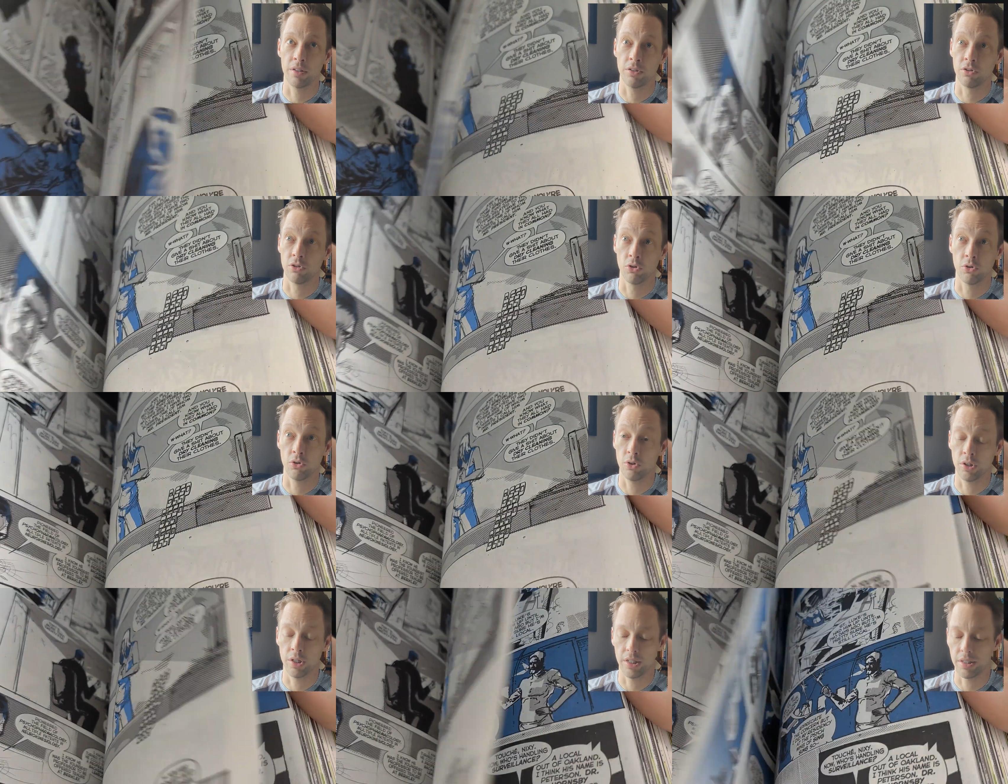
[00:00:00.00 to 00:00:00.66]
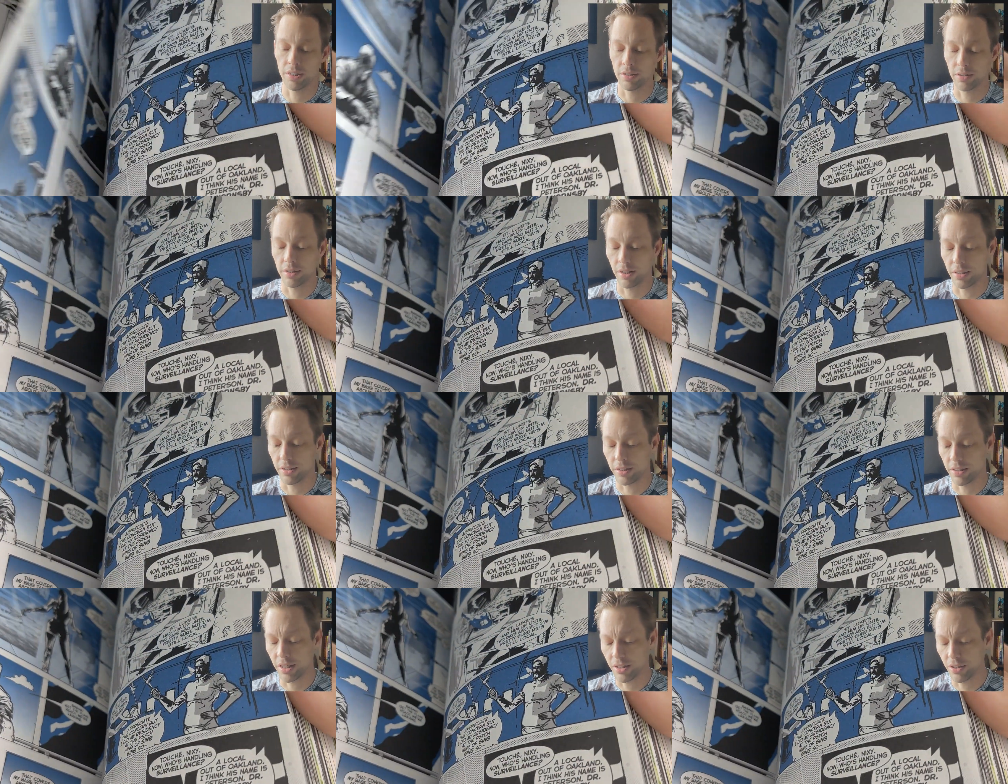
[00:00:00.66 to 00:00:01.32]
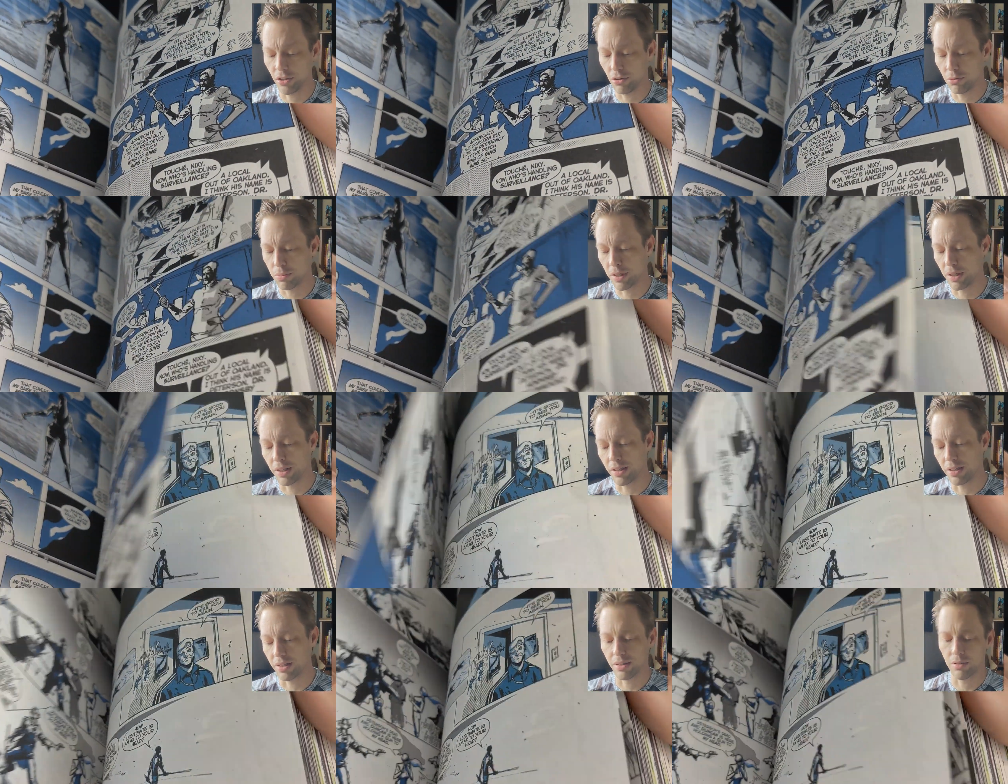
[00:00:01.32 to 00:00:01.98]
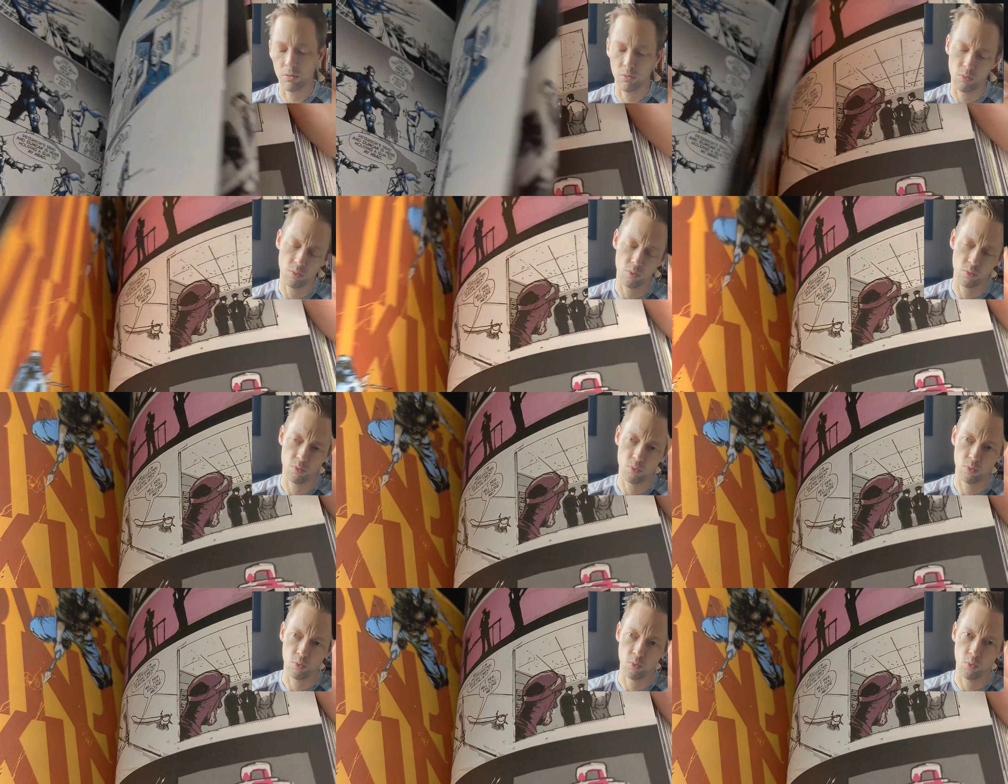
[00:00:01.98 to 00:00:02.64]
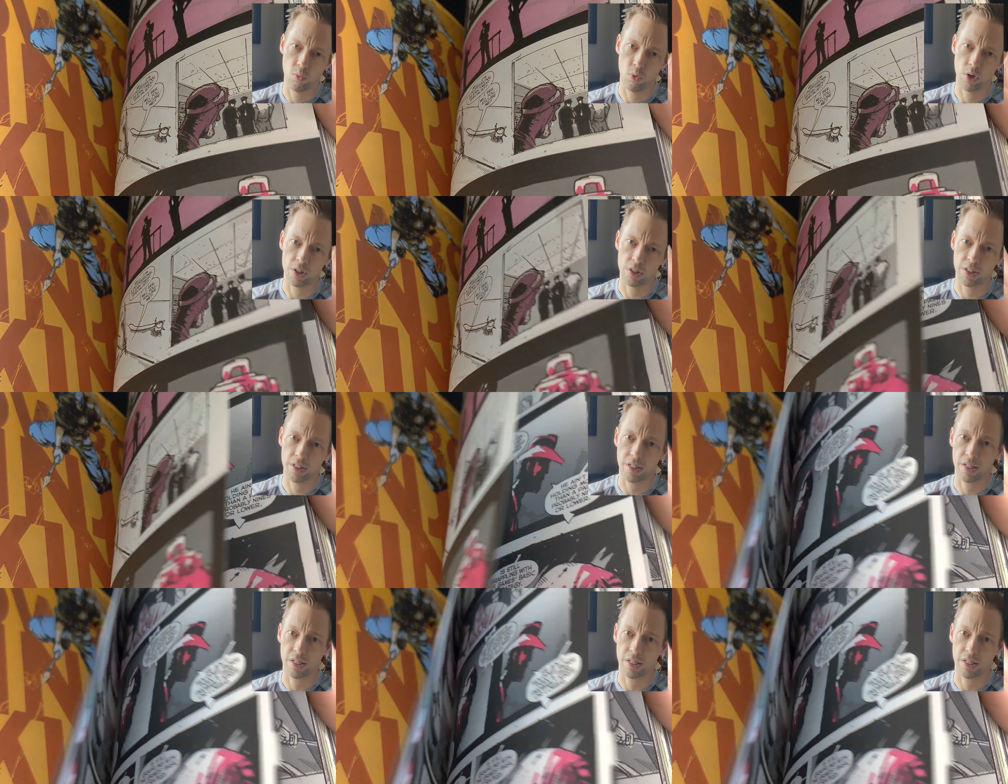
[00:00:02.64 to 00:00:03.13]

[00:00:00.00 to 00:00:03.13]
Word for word: it could easily continue, but what